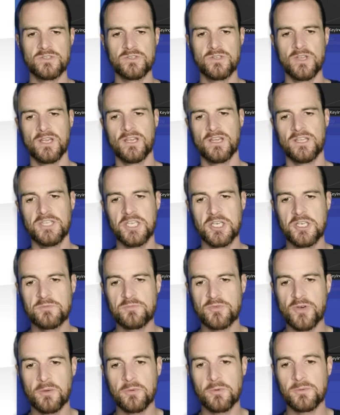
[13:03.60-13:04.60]
you can do.
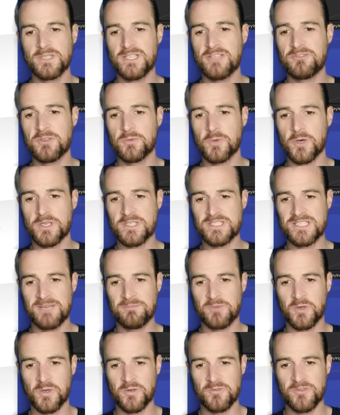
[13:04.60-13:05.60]
You could probably, if you
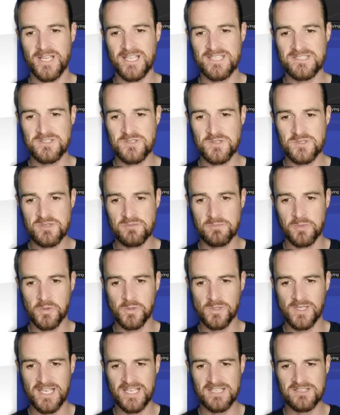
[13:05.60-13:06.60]
wanted to get more advanced, use the
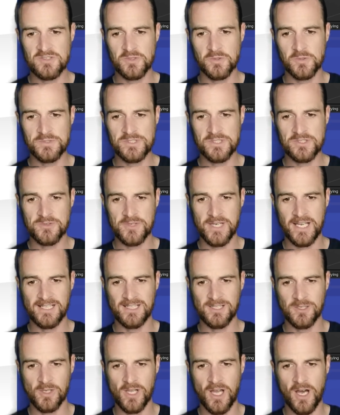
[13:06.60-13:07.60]
Boolean tool to
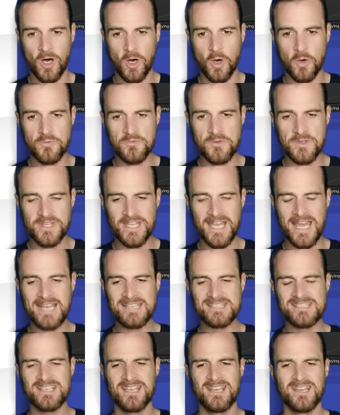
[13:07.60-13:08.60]
create a little hole for
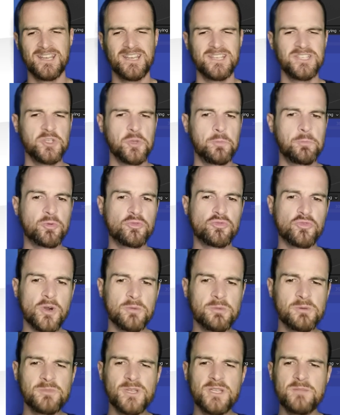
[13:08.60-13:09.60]
that. You'd
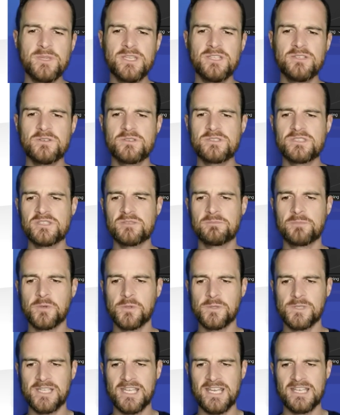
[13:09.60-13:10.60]
probably be using
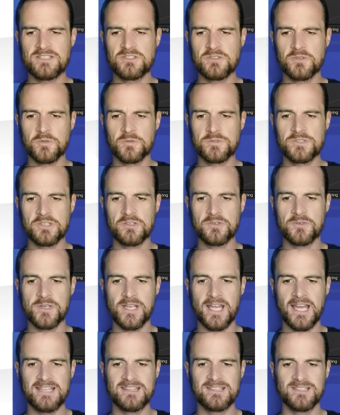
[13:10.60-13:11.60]
the Boolean tool to
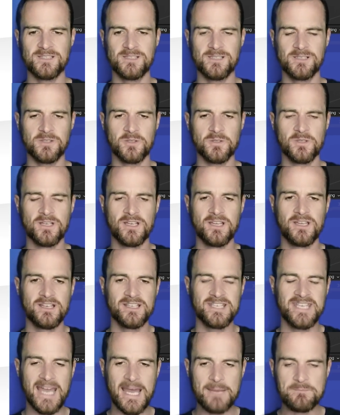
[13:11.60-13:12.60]
create the little
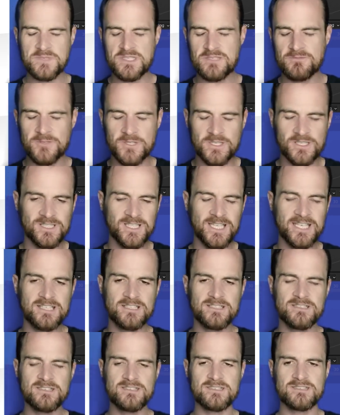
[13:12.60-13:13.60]
gaps for the
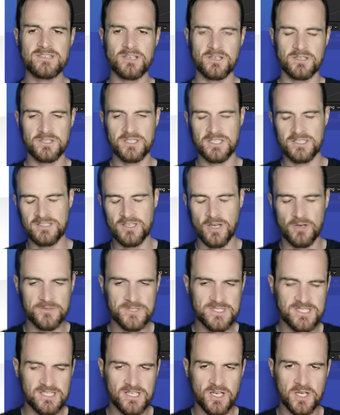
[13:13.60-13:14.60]
clickers. So
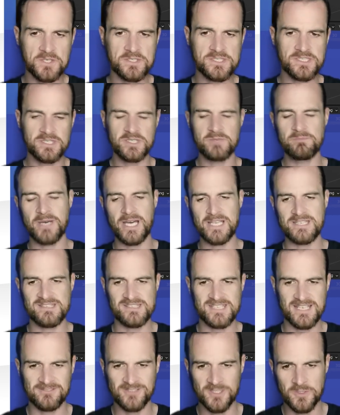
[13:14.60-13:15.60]
you'd obviously notice that the
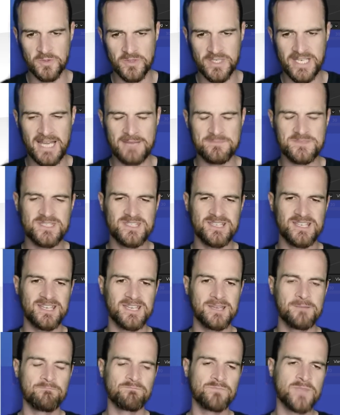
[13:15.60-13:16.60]
buttons have little gaps
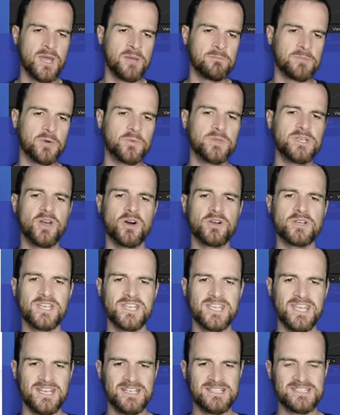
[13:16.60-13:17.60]
there, but we're
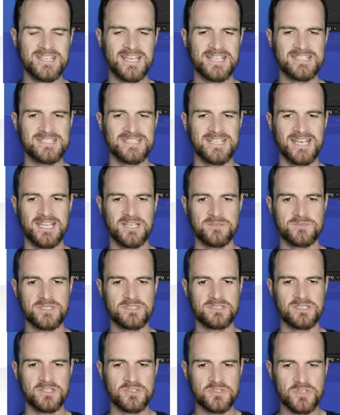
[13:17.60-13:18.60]
not going to get into that today.
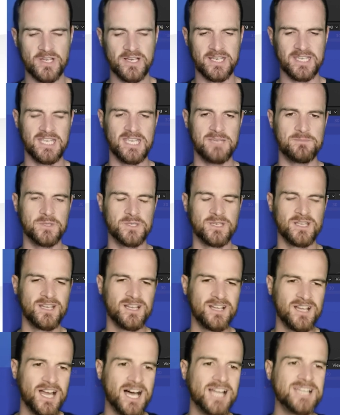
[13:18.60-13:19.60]
I'm just going to try to keep
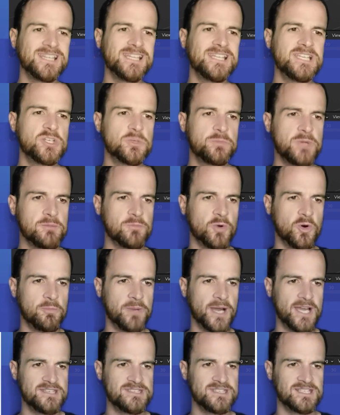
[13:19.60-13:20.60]
it a little bit
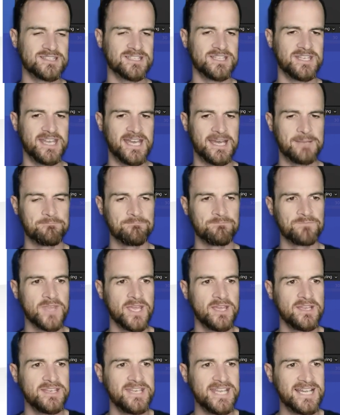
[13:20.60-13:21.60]
more basic than that.
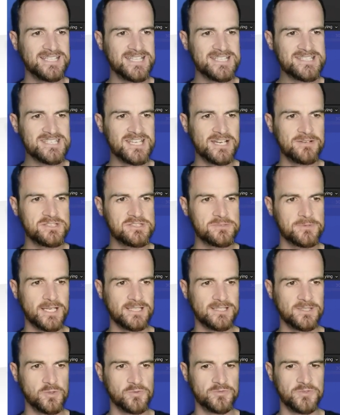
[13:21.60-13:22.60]
Now let's go
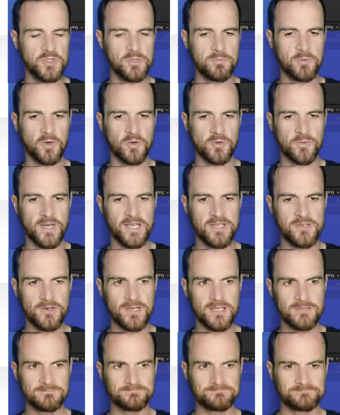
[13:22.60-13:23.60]
into our little viewport
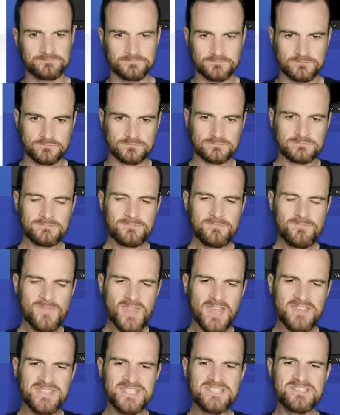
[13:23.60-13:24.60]
renderer.
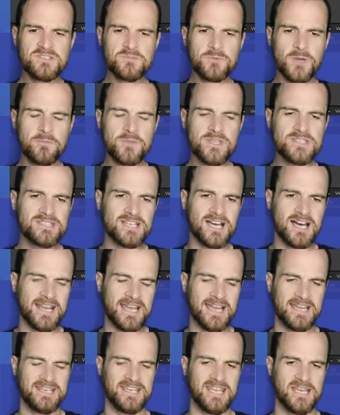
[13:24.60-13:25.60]
This is when we
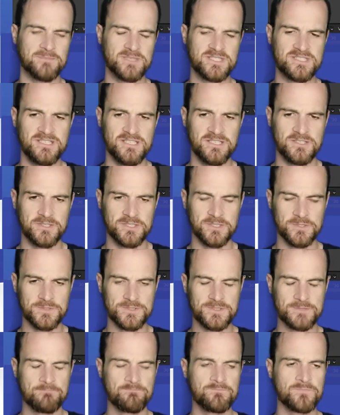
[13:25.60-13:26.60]
start adding our
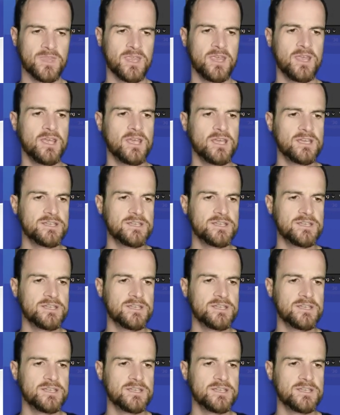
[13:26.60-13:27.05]
materials.